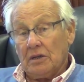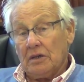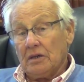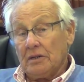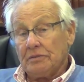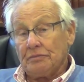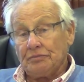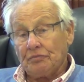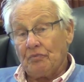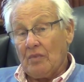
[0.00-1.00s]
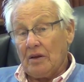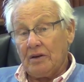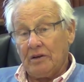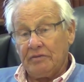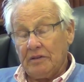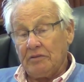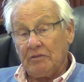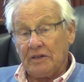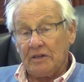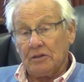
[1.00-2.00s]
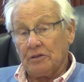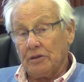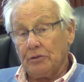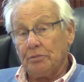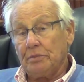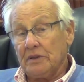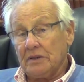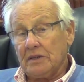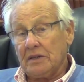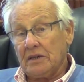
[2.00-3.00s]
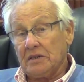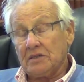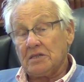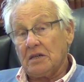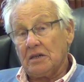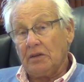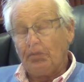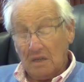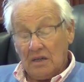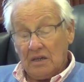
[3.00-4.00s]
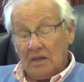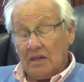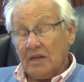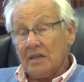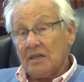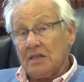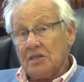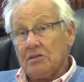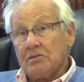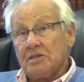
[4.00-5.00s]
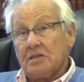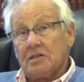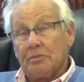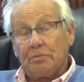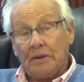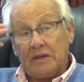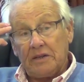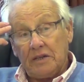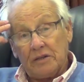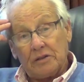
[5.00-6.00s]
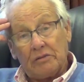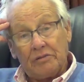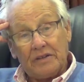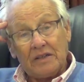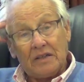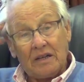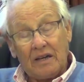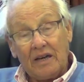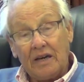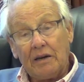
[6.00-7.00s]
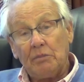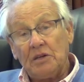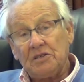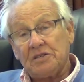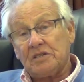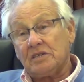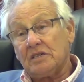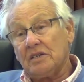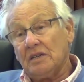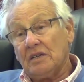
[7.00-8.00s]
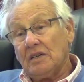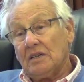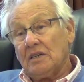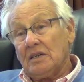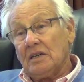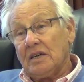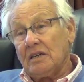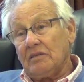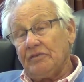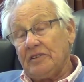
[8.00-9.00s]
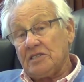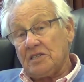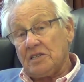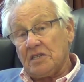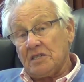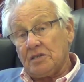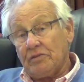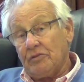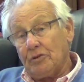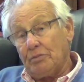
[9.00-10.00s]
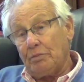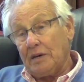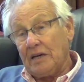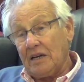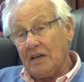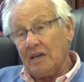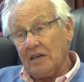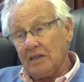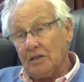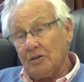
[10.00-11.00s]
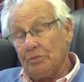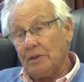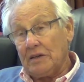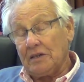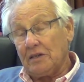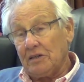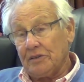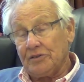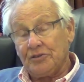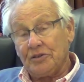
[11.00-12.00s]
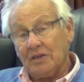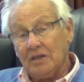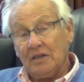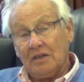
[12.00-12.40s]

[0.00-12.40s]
um, roughly where the Loeb building is now. And this was the period when chemists and physicists were breaking into biology,